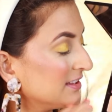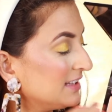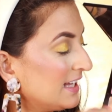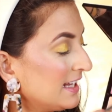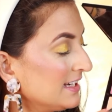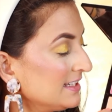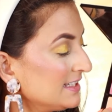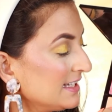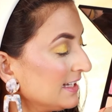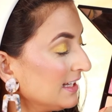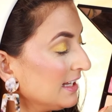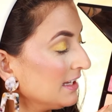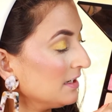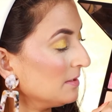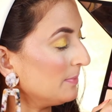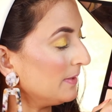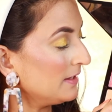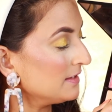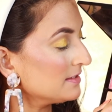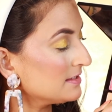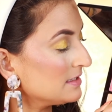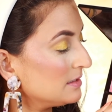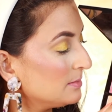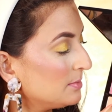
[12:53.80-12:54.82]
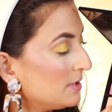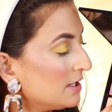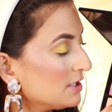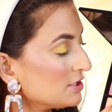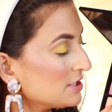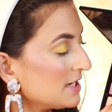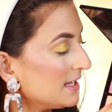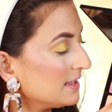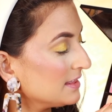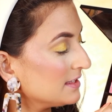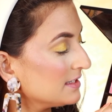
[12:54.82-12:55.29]
Then taking a pencil brush
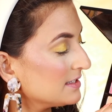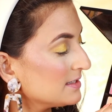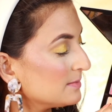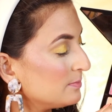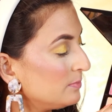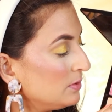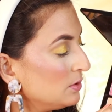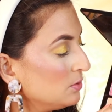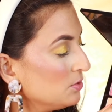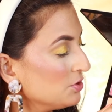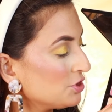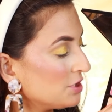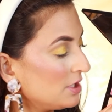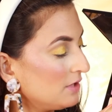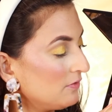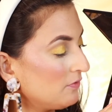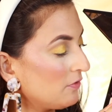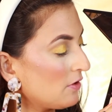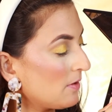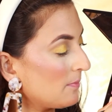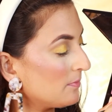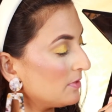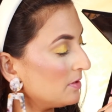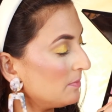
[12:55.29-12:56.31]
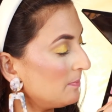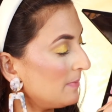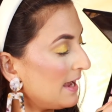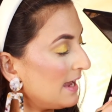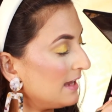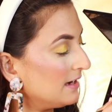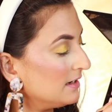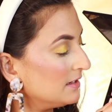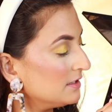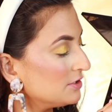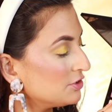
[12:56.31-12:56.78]
and this blue shade from the
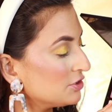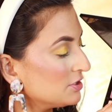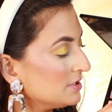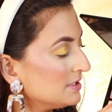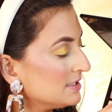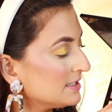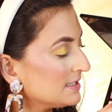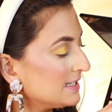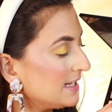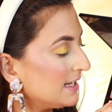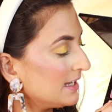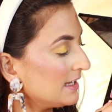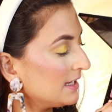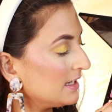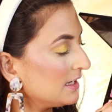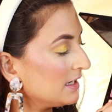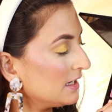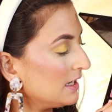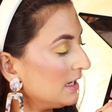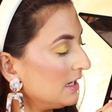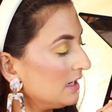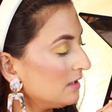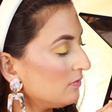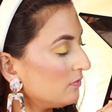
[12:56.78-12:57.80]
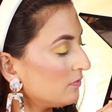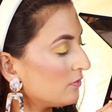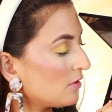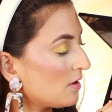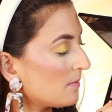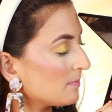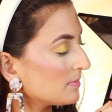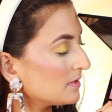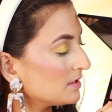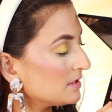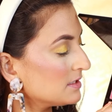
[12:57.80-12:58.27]
palette, just taking it
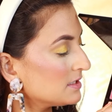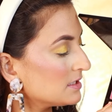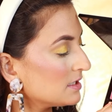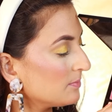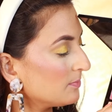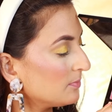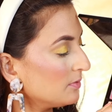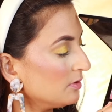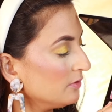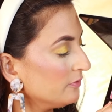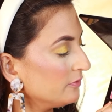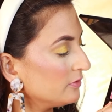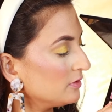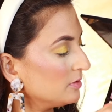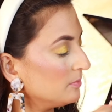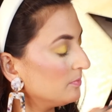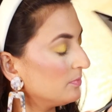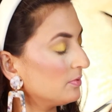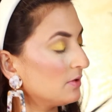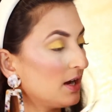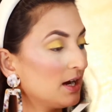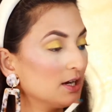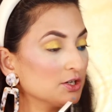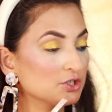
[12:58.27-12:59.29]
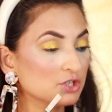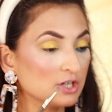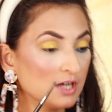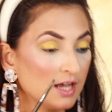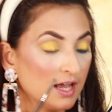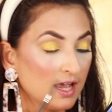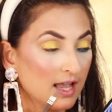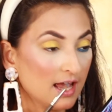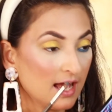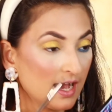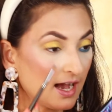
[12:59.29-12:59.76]
from the tip of the brush,
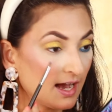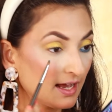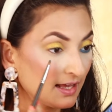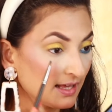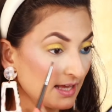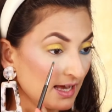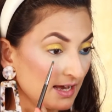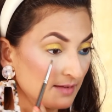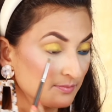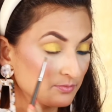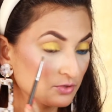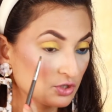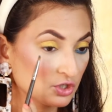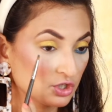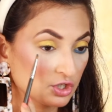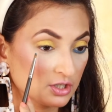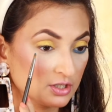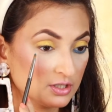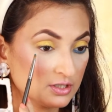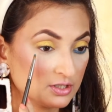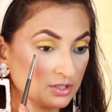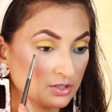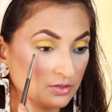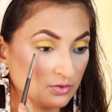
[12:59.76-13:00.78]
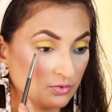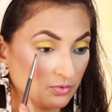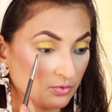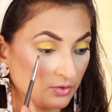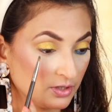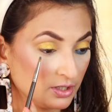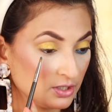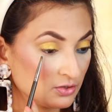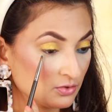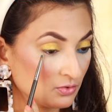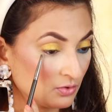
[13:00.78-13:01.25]
I am just
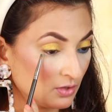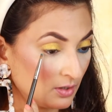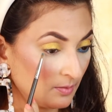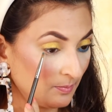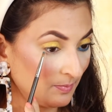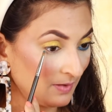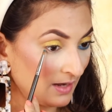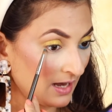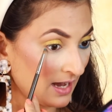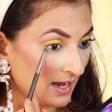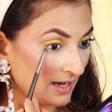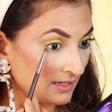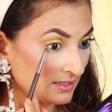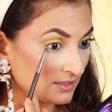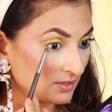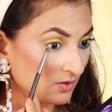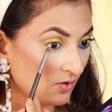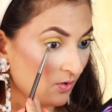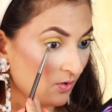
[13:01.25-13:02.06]
going to apply it